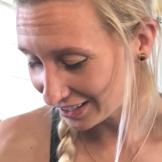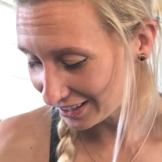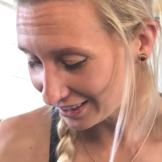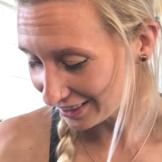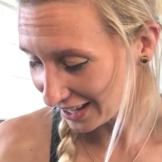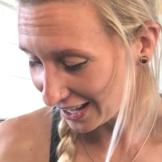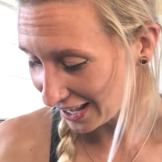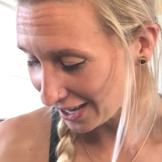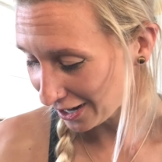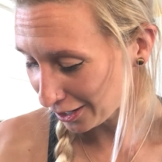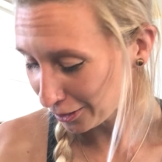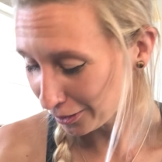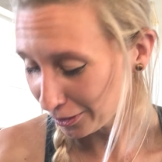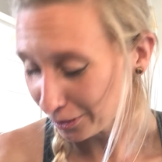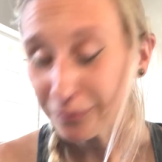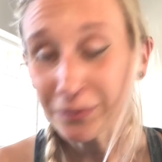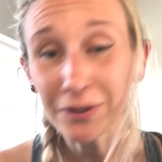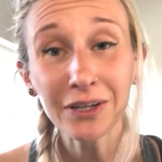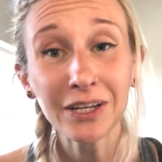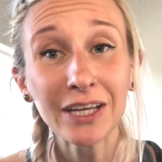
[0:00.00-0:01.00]
They are
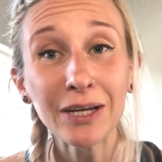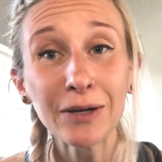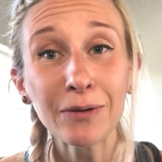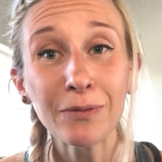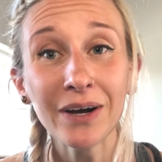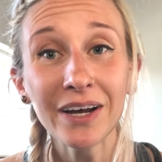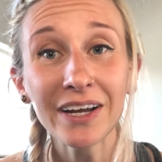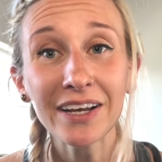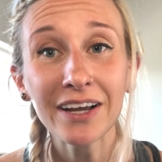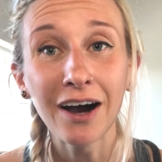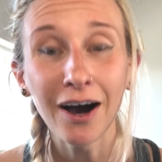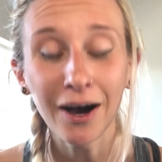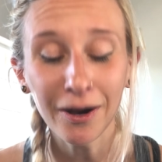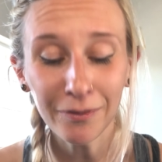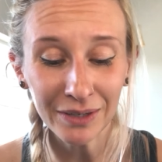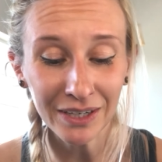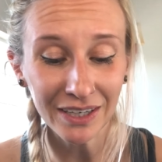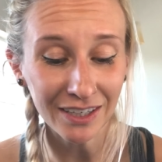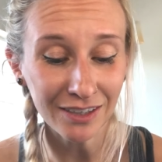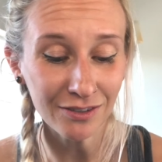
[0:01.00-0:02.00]
really what got
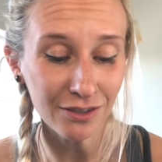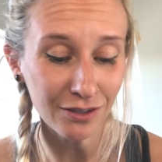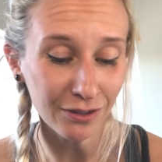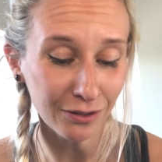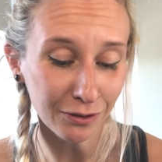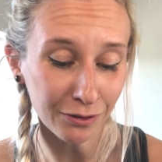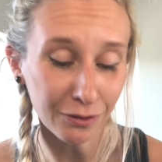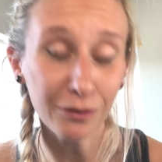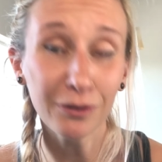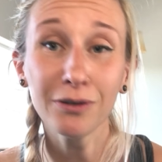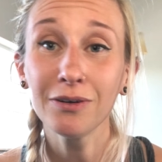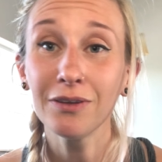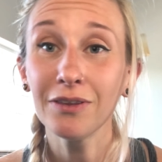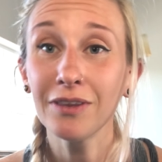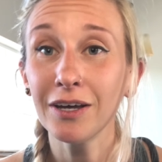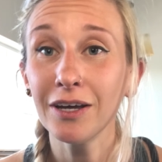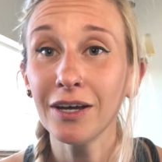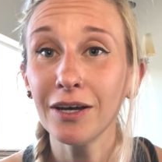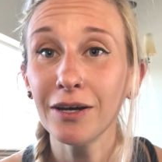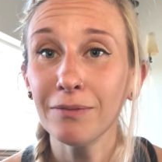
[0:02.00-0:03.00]
me into
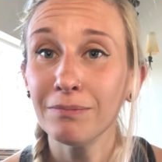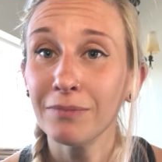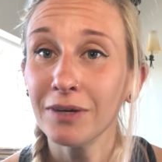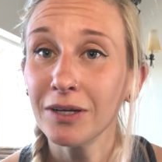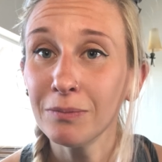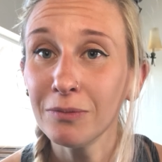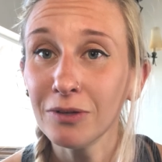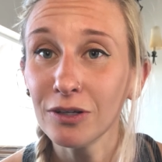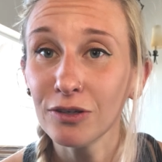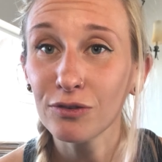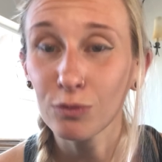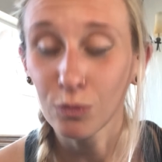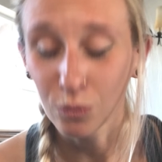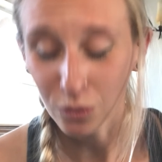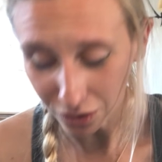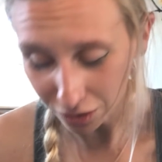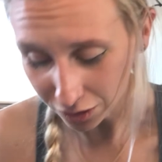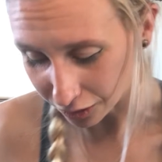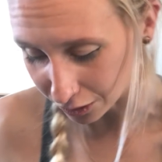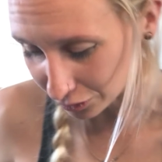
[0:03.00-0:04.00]
the minimalist
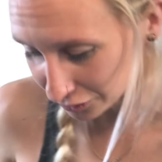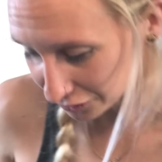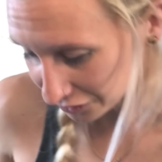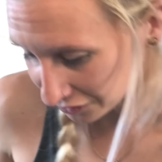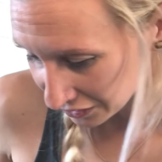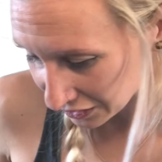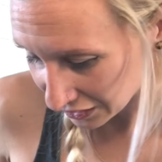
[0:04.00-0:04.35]
world.